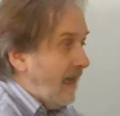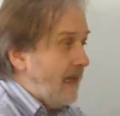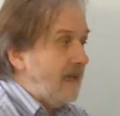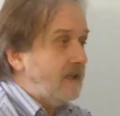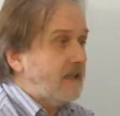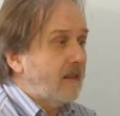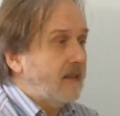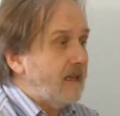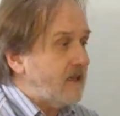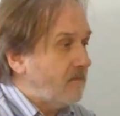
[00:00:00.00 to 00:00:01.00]
is
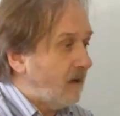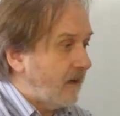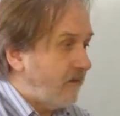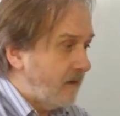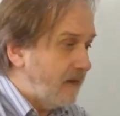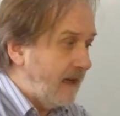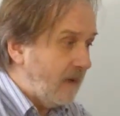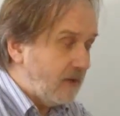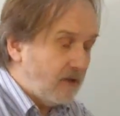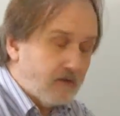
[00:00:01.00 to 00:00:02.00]
this microphone
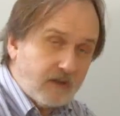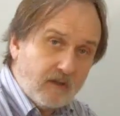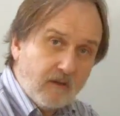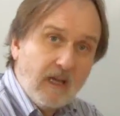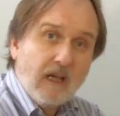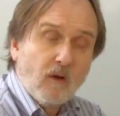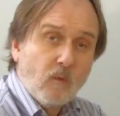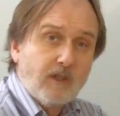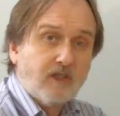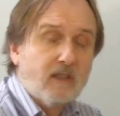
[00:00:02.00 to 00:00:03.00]
here, which I'll show you,
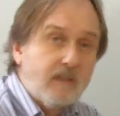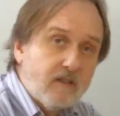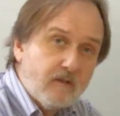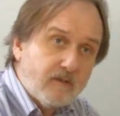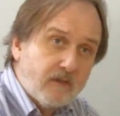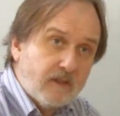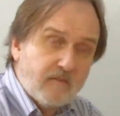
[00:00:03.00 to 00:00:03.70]
which I use for.